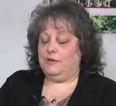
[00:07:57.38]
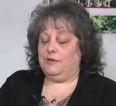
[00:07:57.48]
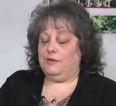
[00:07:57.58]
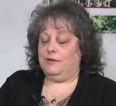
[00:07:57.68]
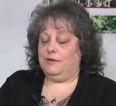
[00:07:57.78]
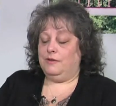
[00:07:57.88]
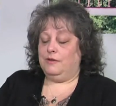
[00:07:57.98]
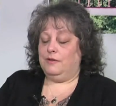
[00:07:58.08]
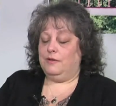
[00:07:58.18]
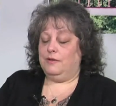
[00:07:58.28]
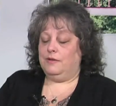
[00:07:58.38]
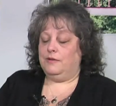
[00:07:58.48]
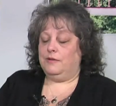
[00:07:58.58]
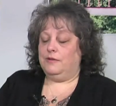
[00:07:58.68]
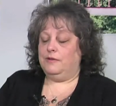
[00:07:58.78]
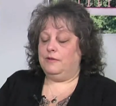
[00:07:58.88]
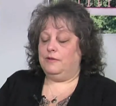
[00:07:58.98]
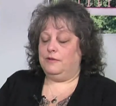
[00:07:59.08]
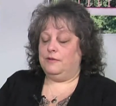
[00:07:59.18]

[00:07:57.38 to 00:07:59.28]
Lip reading: (no one is talking)